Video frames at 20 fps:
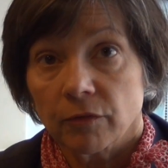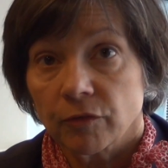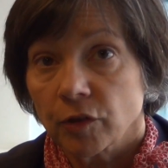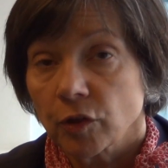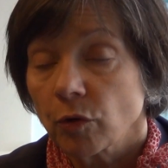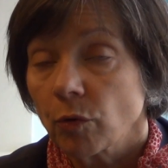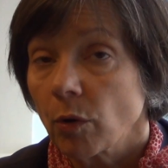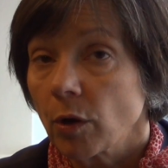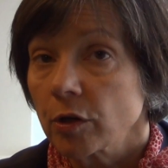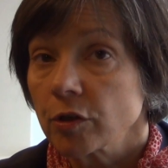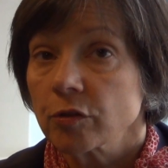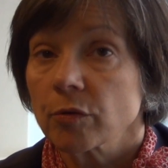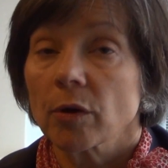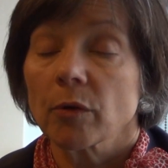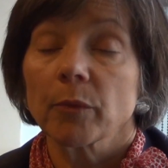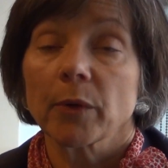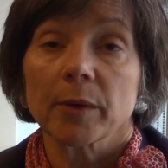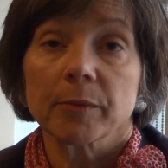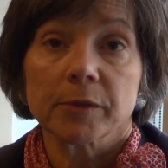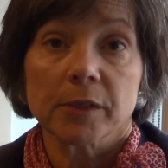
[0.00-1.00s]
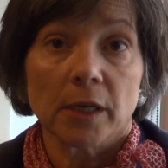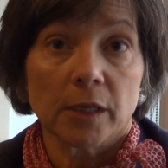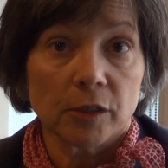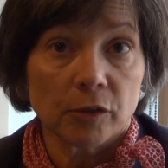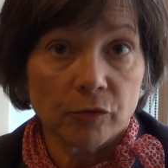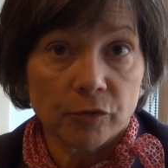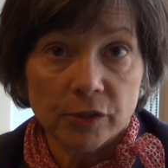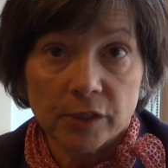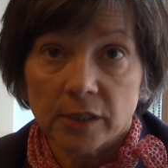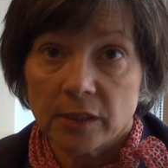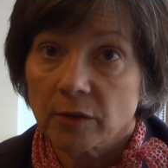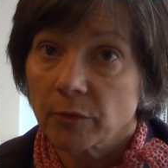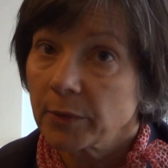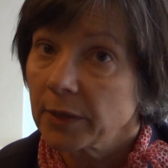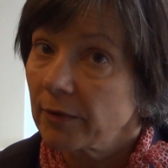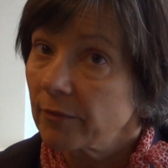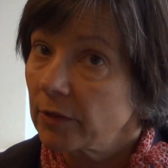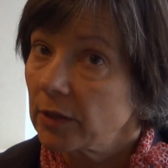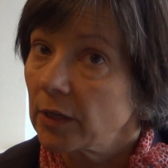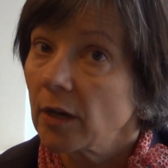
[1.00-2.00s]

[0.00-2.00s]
if you go onto our website, you'll see that we have a